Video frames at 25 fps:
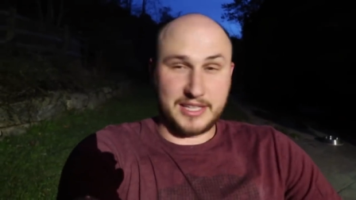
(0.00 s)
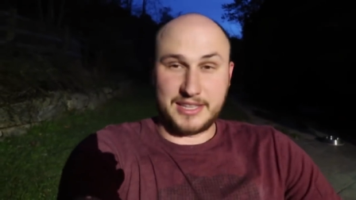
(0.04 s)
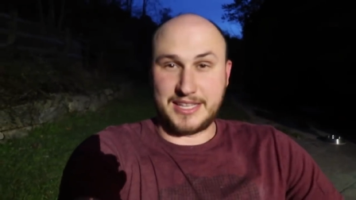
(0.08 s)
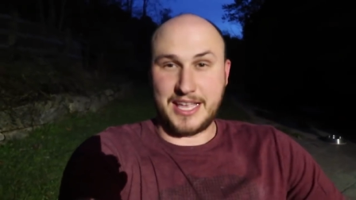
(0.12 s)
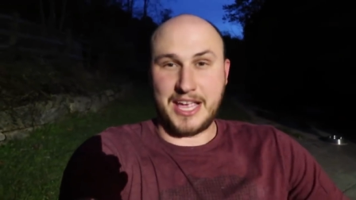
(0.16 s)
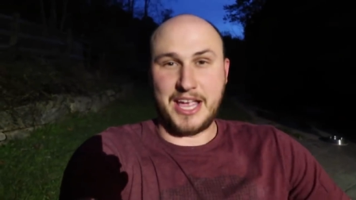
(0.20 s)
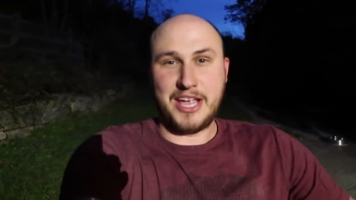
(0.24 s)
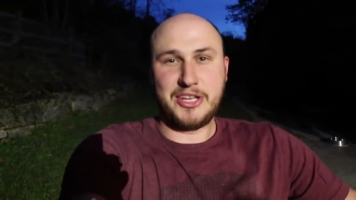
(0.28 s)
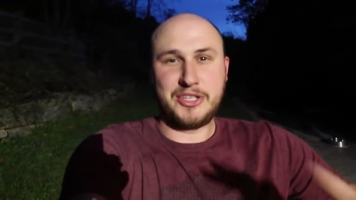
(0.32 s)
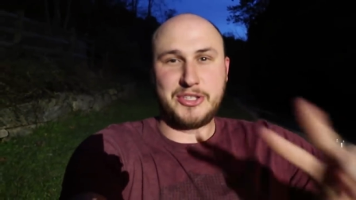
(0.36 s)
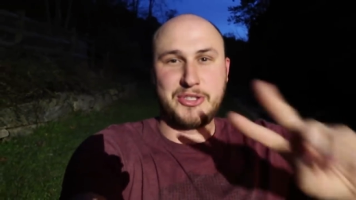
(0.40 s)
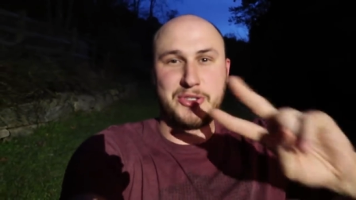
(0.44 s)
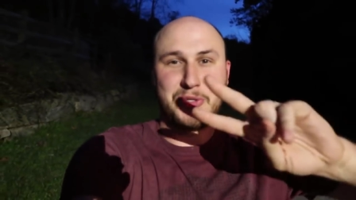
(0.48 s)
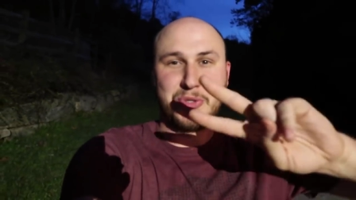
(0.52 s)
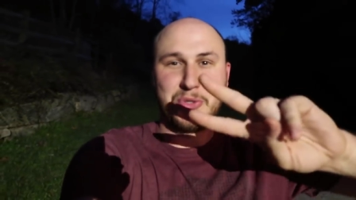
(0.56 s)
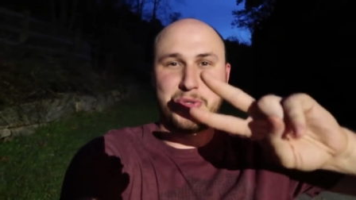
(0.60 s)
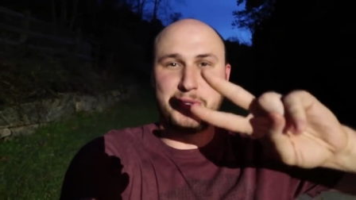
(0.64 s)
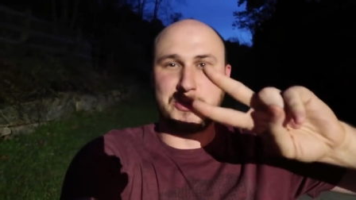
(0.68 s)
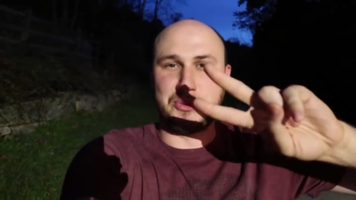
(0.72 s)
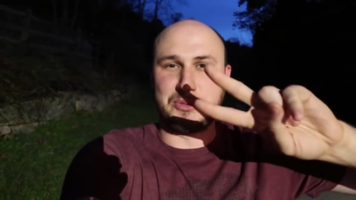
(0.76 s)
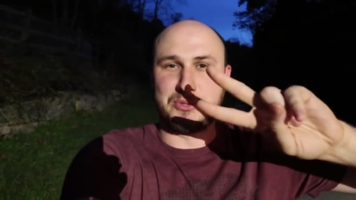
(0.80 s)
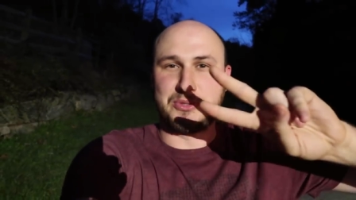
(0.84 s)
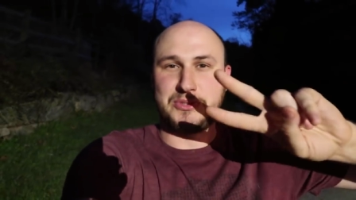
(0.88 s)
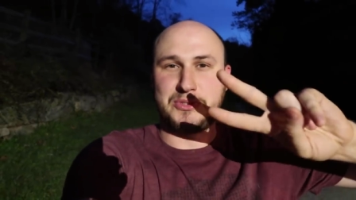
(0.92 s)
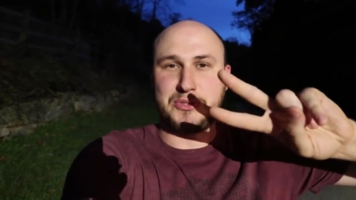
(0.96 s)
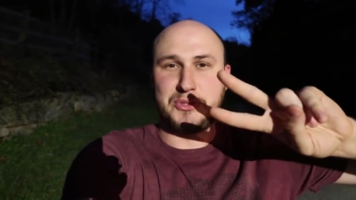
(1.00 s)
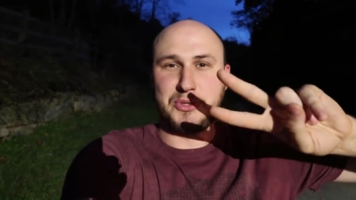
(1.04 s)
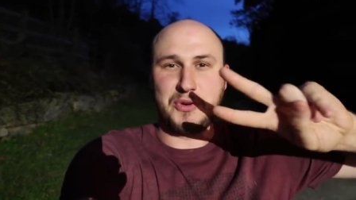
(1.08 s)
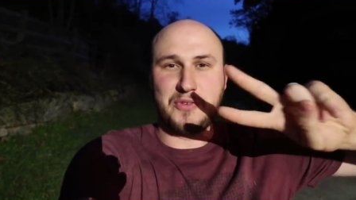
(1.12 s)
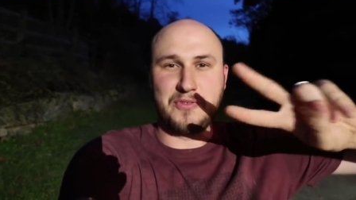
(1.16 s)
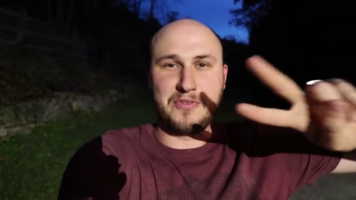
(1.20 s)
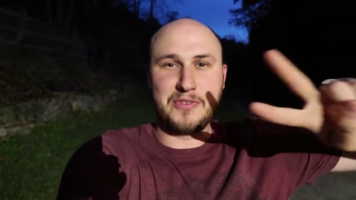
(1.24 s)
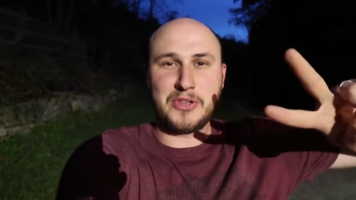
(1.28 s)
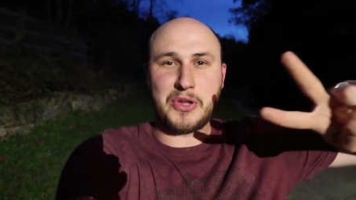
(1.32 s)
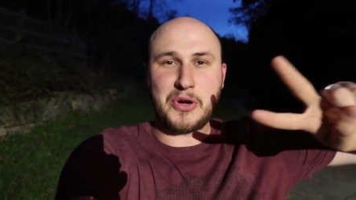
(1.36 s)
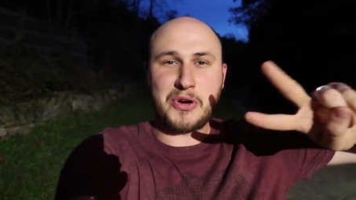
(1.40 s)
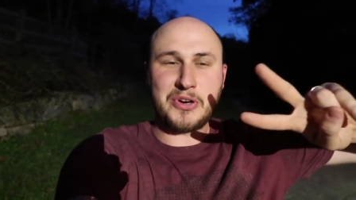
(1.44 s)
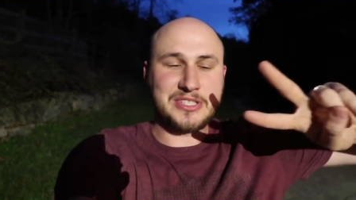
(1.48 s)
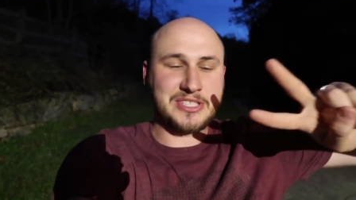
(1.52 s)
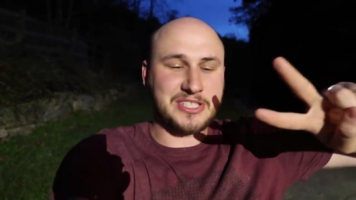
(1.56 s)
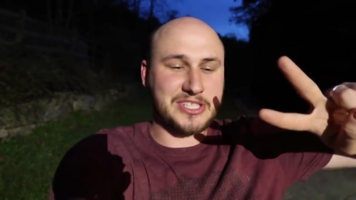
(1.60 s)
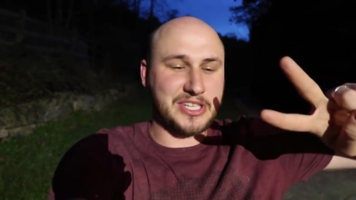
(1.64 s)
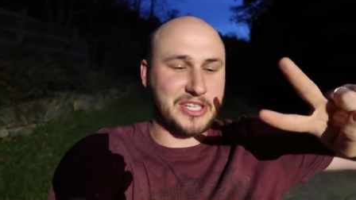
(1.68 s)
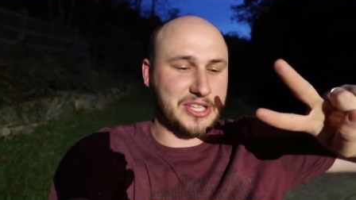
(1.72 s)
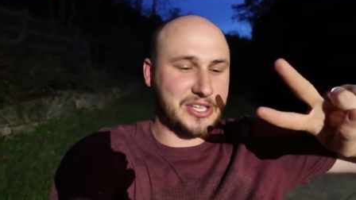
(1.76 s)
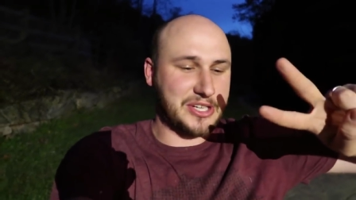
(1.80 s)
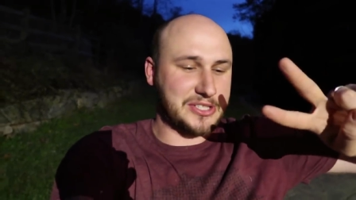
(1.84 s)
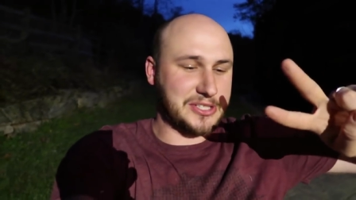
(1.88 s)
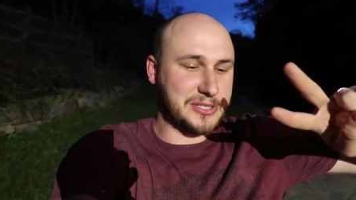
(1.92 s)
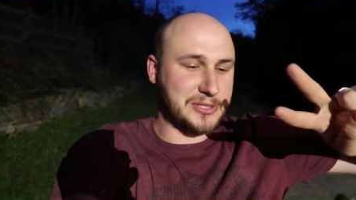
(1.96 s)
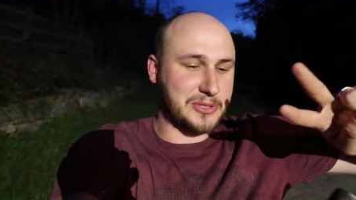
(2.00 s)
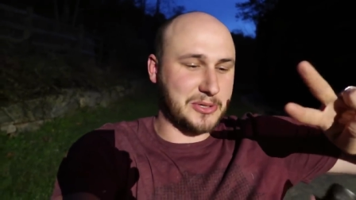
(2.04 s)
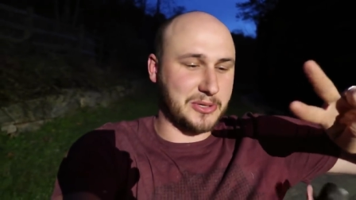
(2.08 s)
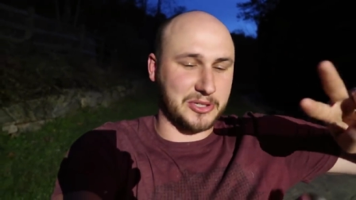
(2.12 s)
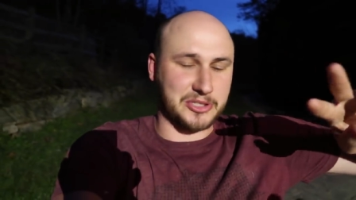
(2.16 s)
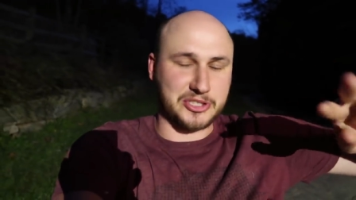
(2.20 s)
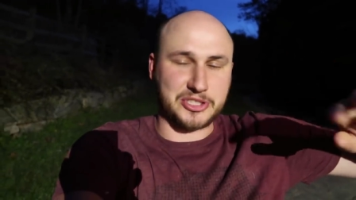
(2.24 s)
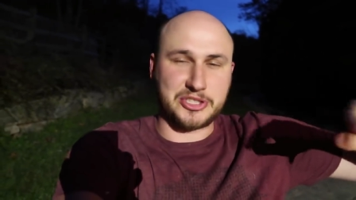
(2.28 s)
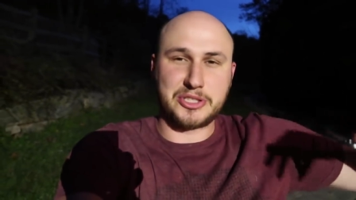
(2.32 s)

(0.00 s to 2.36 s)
Day 2, two vlogs in a row.